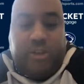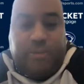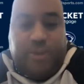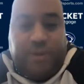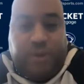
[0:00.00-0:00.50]

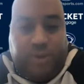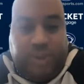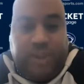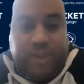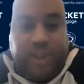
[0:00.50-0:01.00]
some different
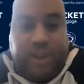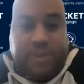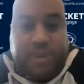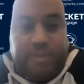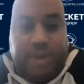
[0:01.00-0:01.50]
things up
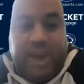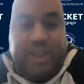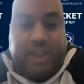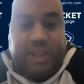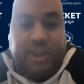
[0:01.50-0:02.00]

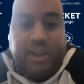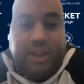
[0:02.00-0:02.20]
schematically